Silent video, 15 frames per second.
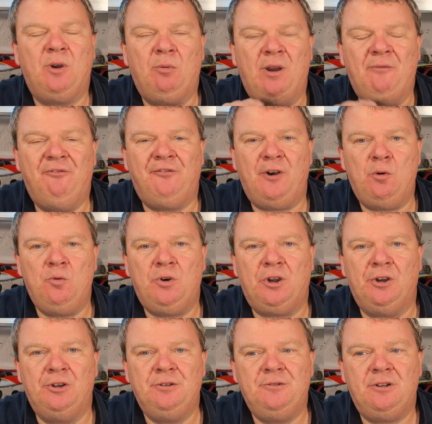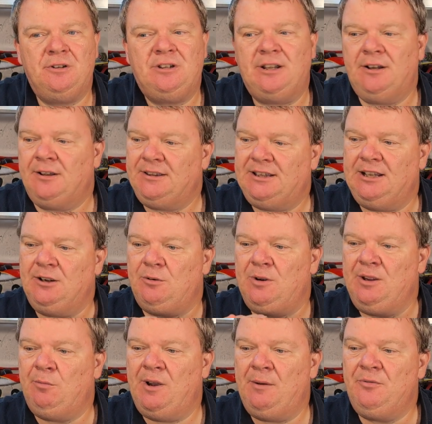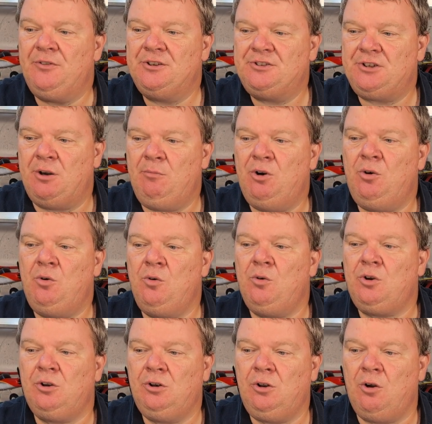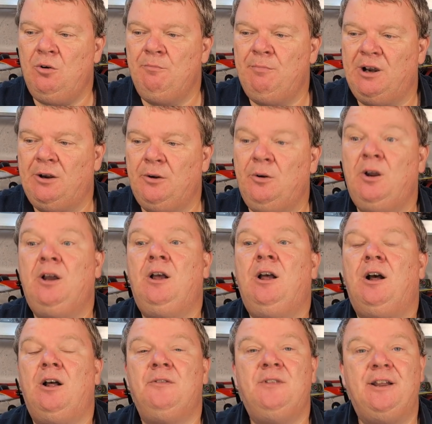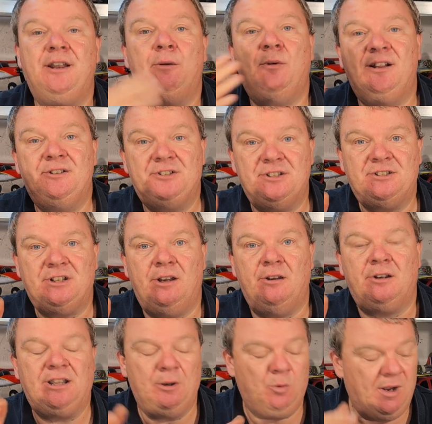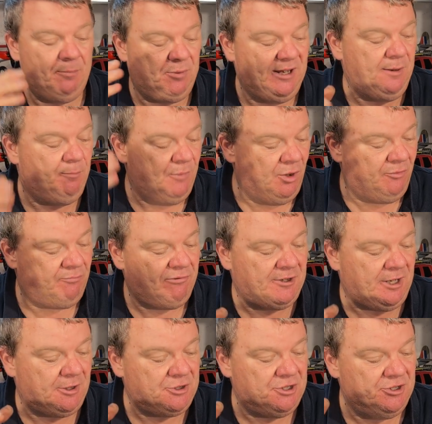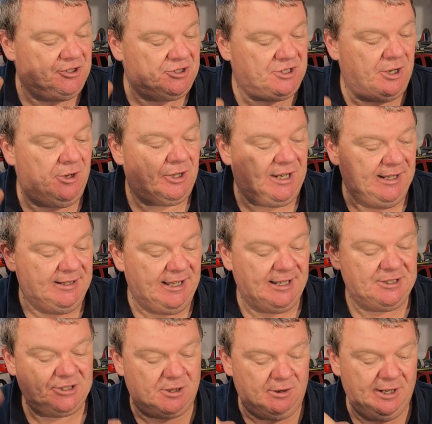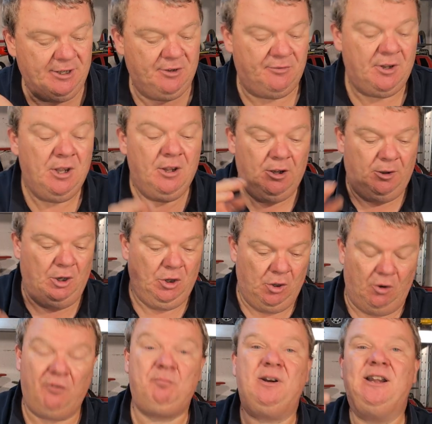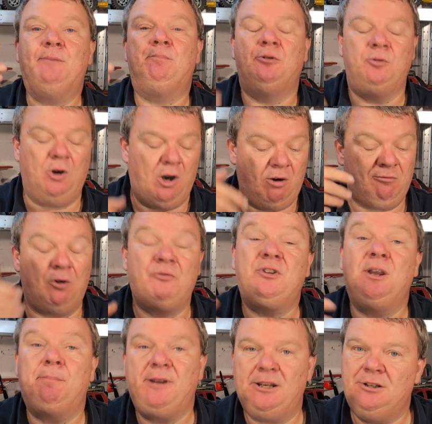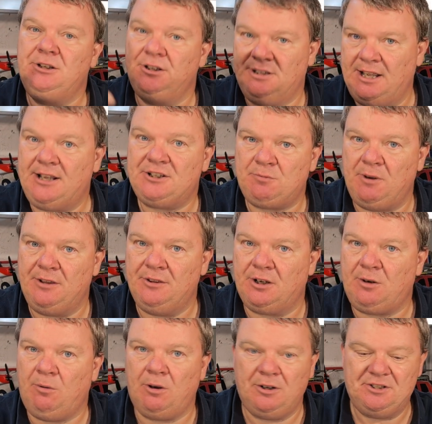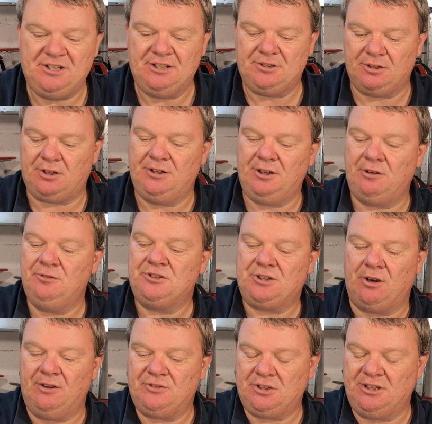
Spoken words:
We went Vulcan, then I think we went the Tomahawk and Longbow, and then it went to Turkey. Webley moved production to Turkey. That's kind of, a lot of people are of the opinion that's when the quality took a nosedive.